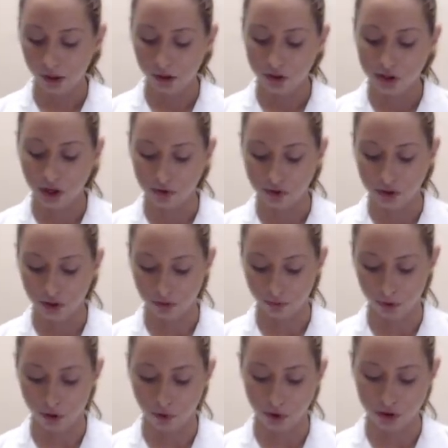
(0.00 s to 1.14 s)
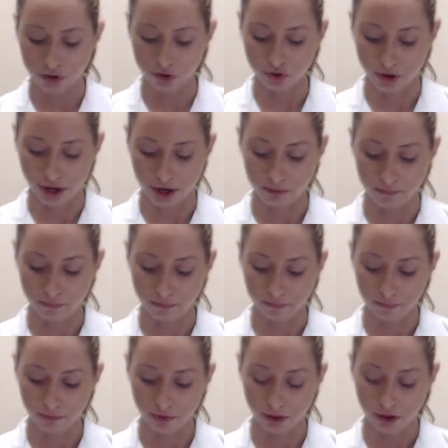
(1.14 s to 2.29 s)
So to record your drain,
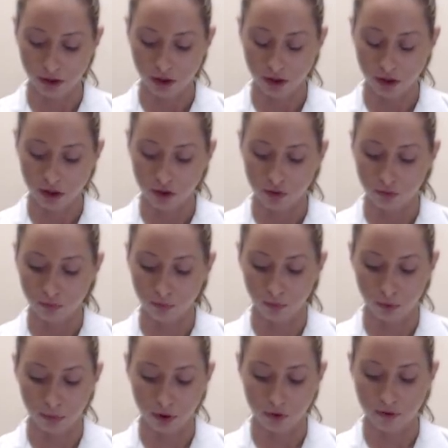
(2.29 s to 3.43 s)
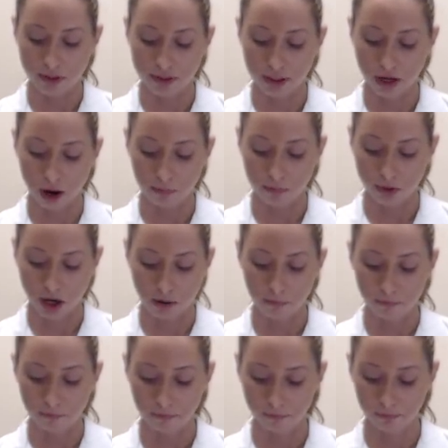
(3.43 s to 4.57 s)
you remove the stop top,
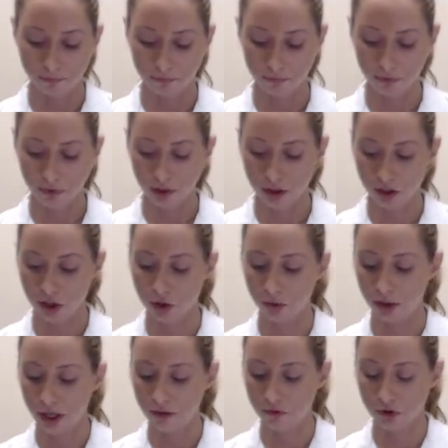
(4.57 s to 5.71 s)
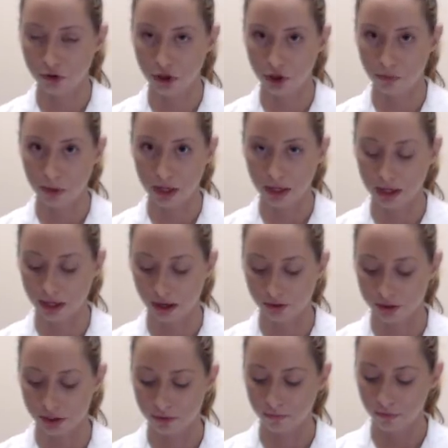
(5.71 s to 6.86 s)
you leave your tubing
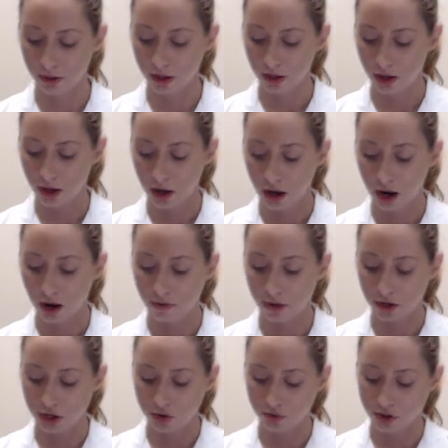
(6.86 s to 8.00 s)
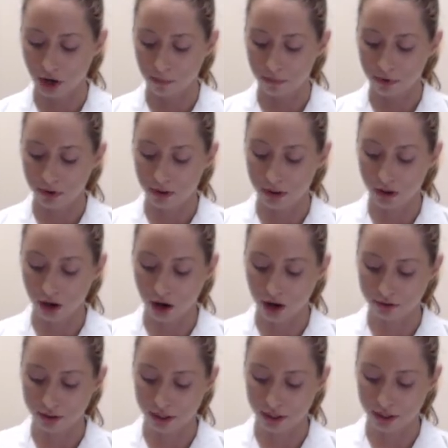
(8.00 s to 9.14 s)
connected, and then you dump the
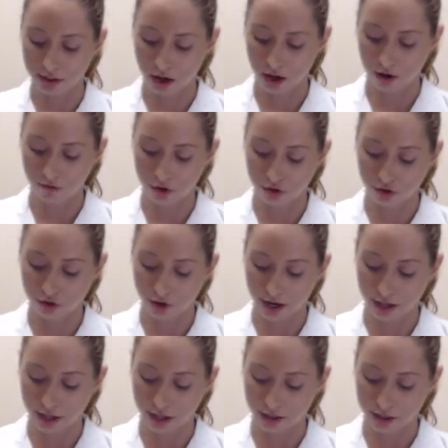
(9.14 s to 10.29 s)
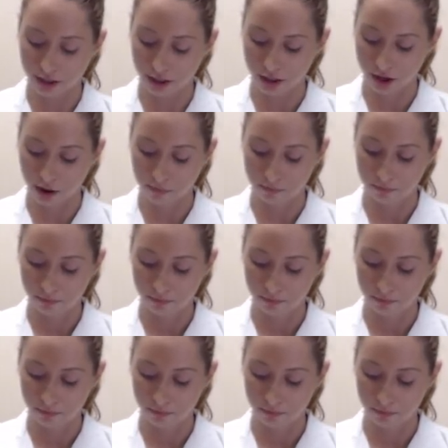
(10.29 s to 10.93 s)
contents of your drain into the cup.